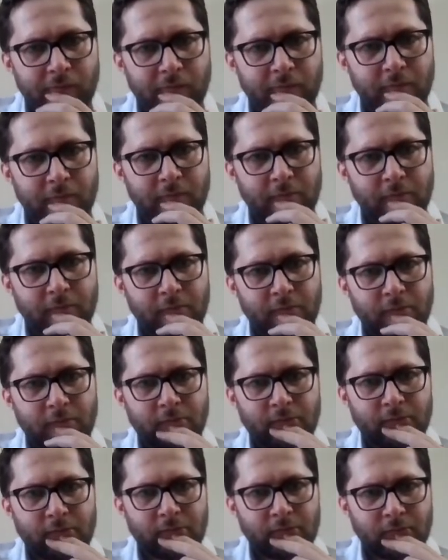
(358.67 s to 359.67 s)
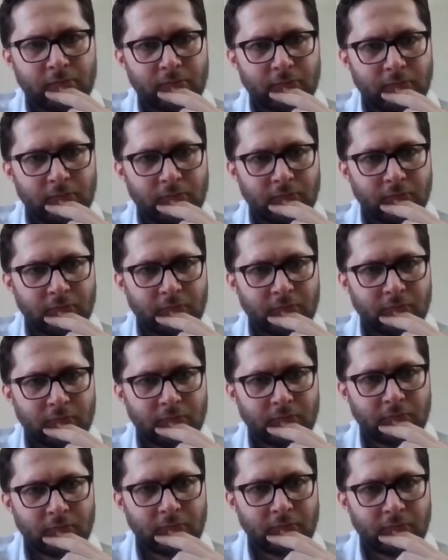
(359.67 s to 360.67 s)

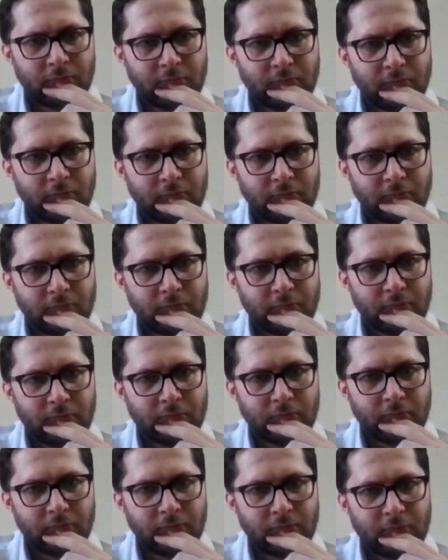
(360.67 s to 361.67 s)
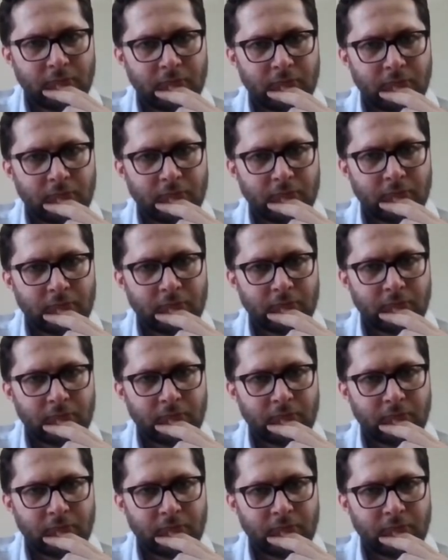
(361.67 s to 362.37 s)
(silent)